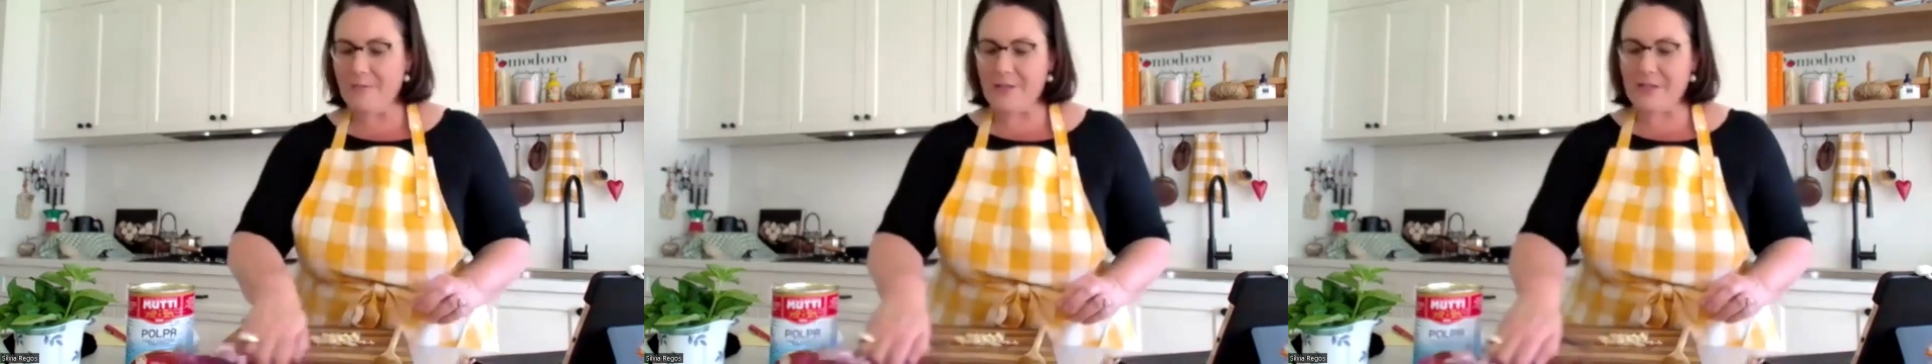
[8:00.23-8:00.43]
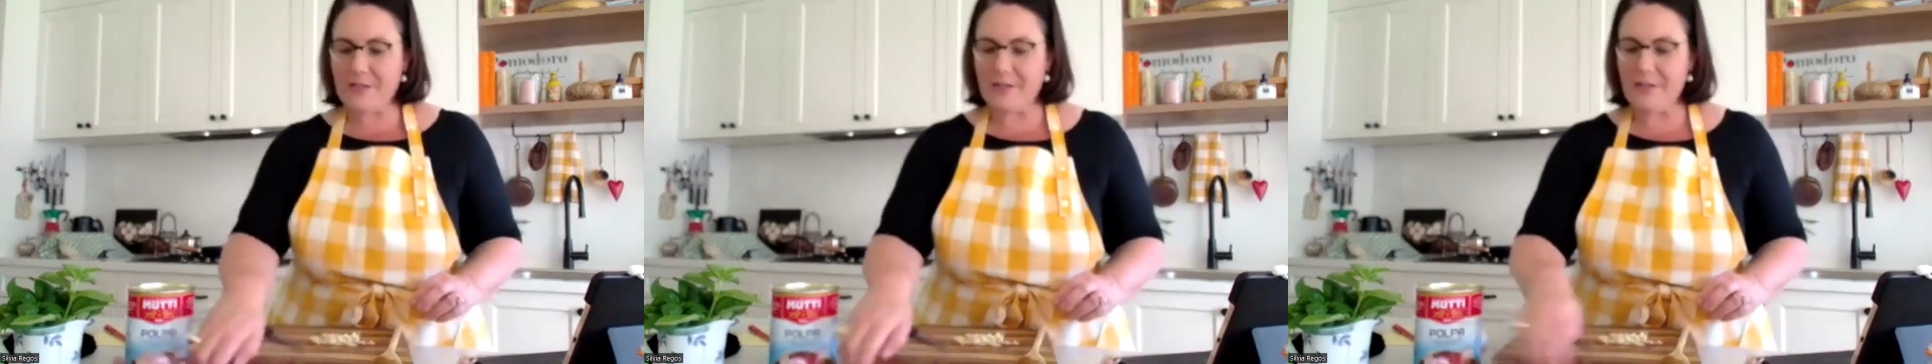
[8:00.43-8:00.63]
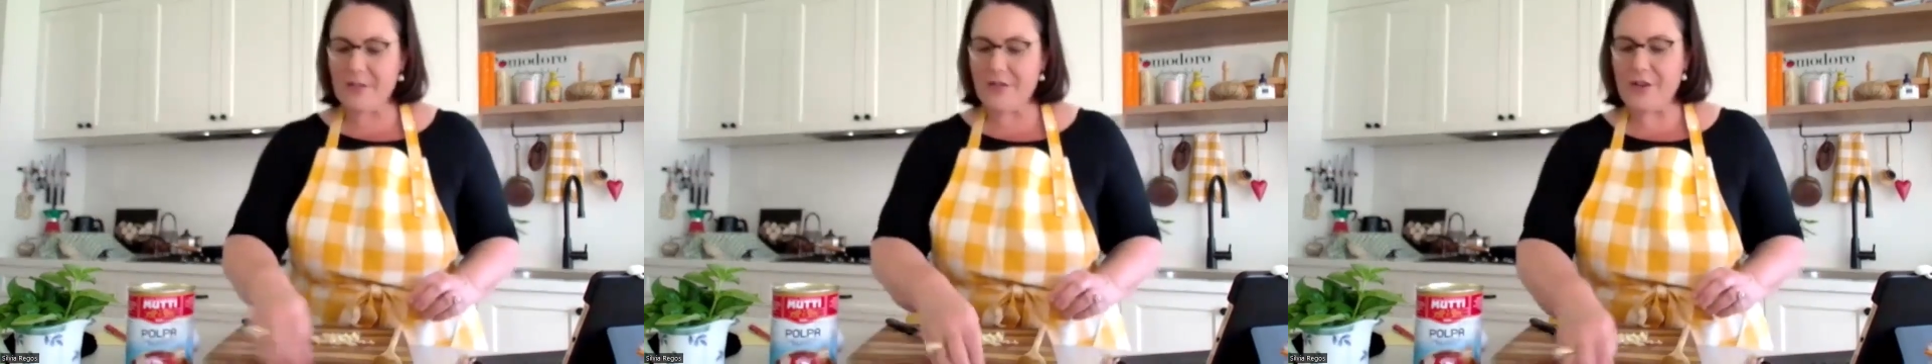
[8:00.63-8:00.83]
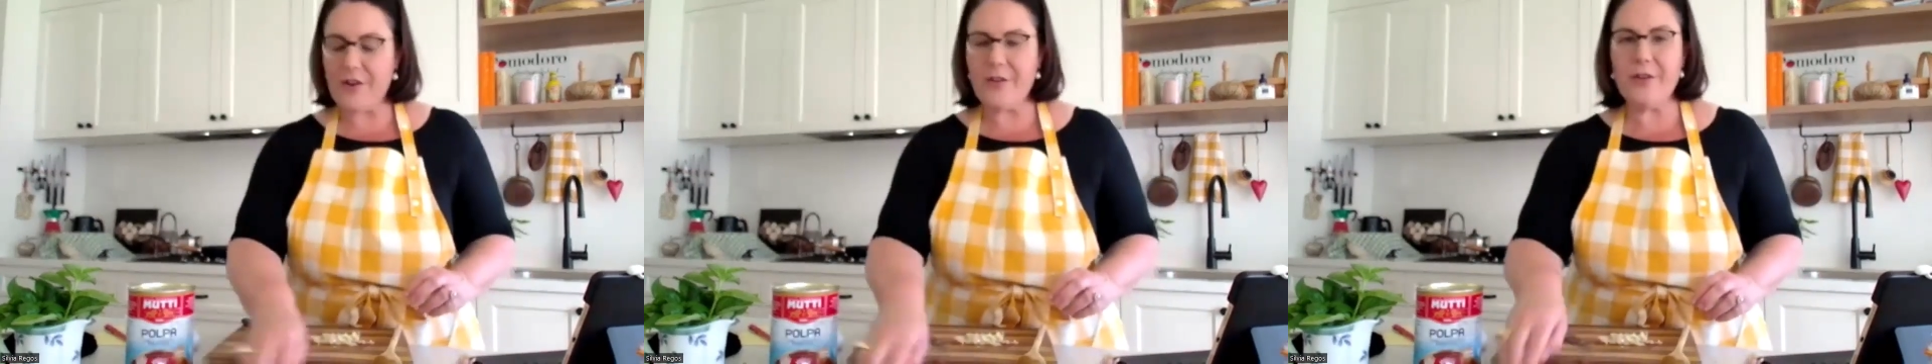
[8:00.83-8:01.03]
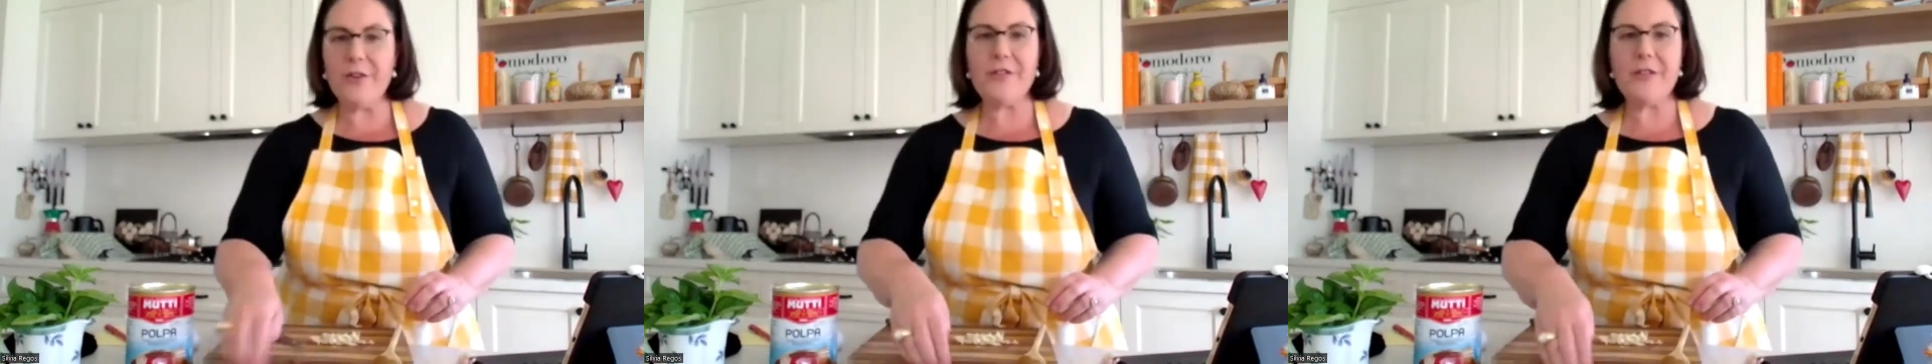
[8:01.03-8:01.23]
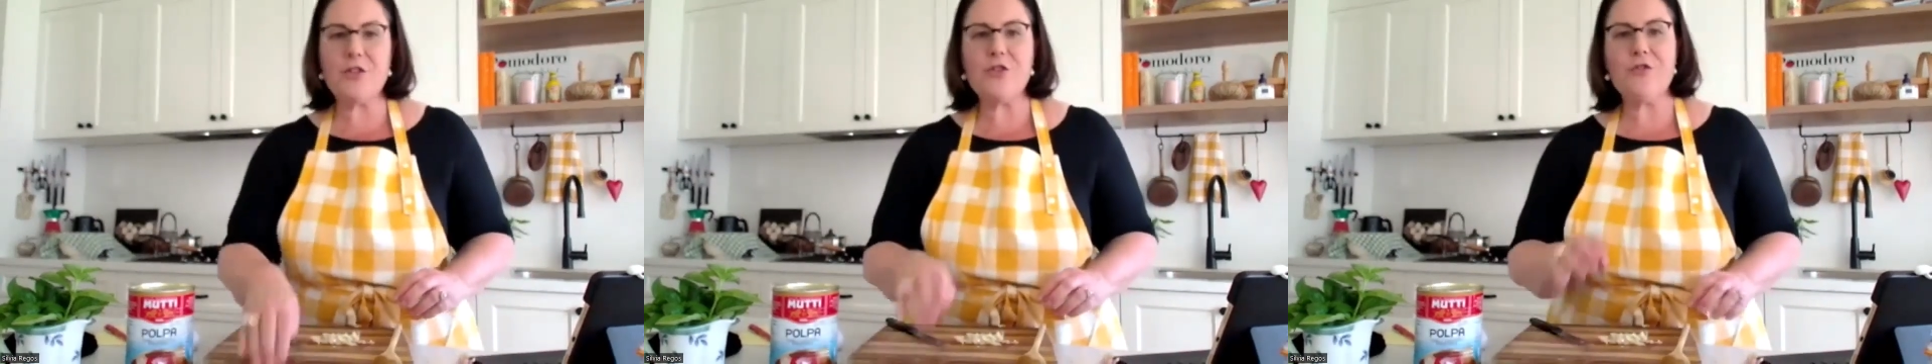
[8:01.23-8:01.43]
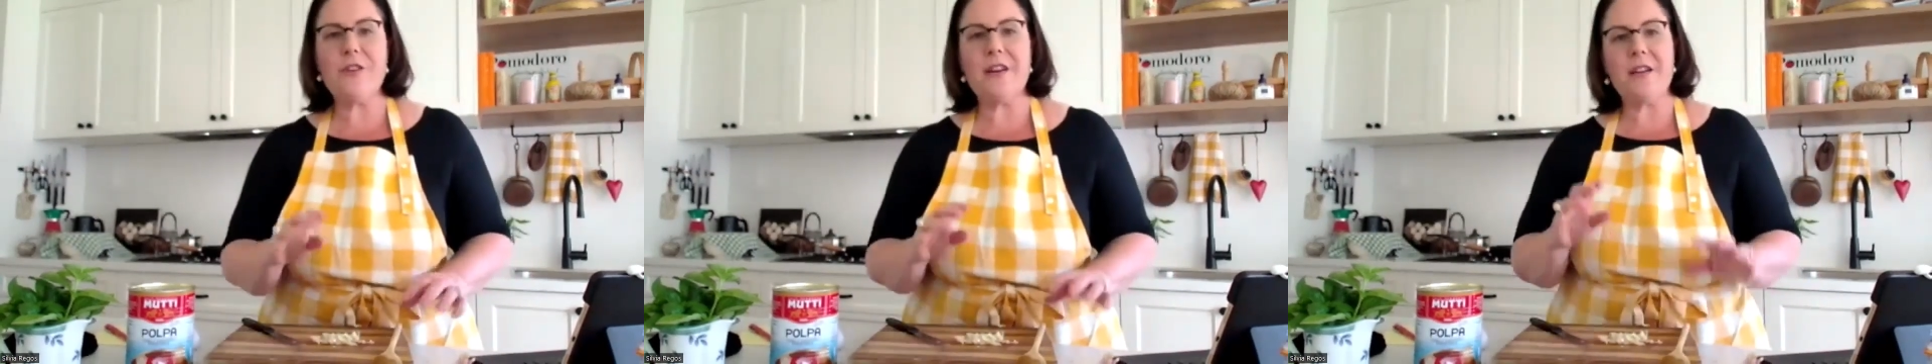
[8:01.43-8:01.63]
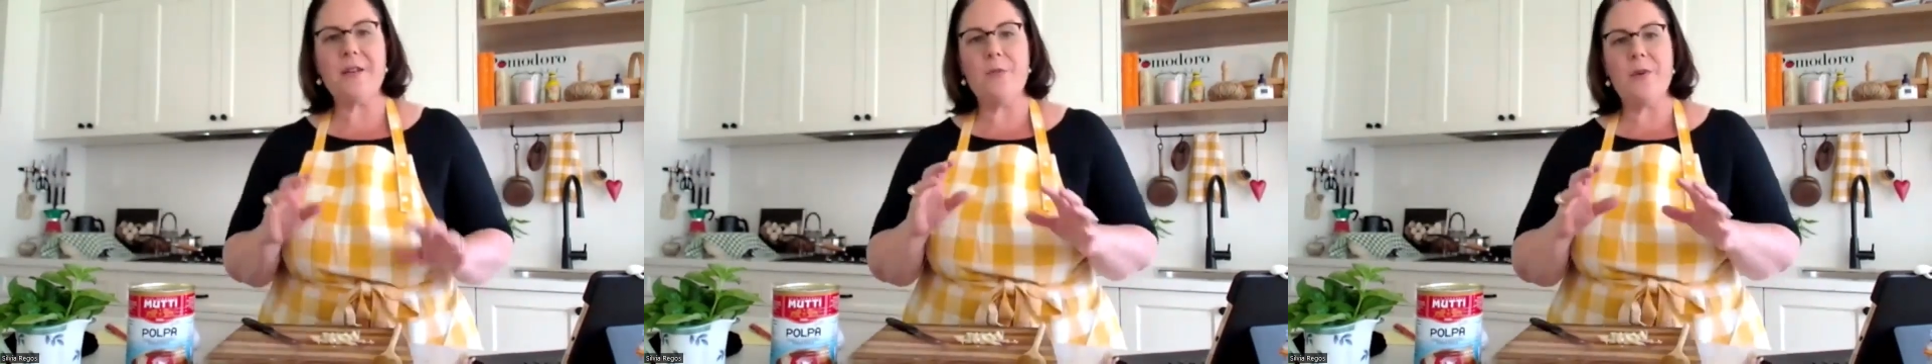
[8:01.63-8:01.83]
I'm just going to show you the
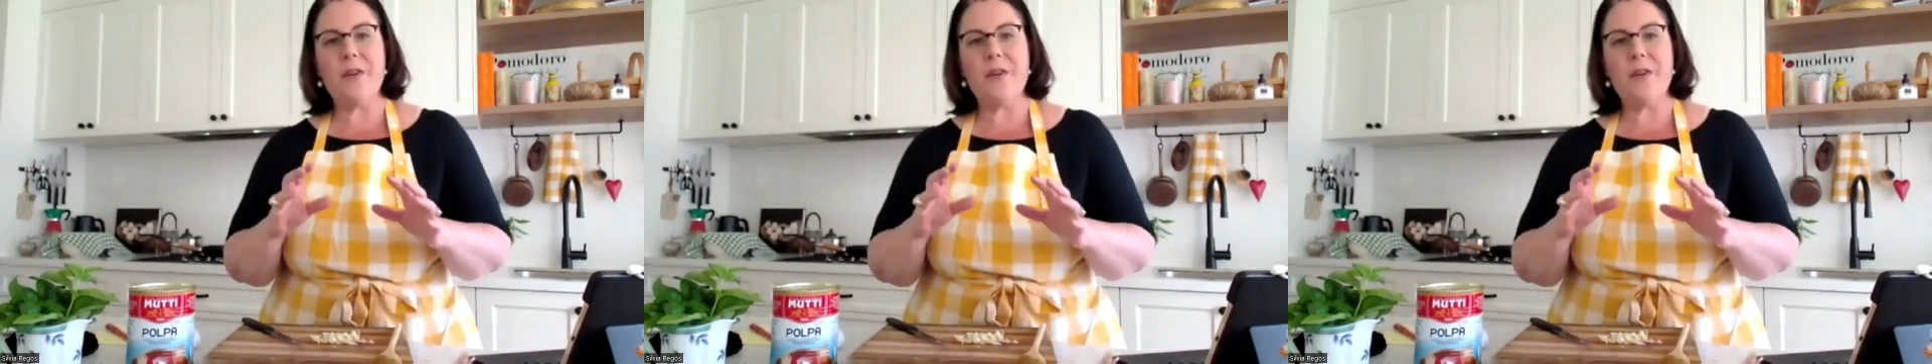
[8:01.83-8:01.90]
trick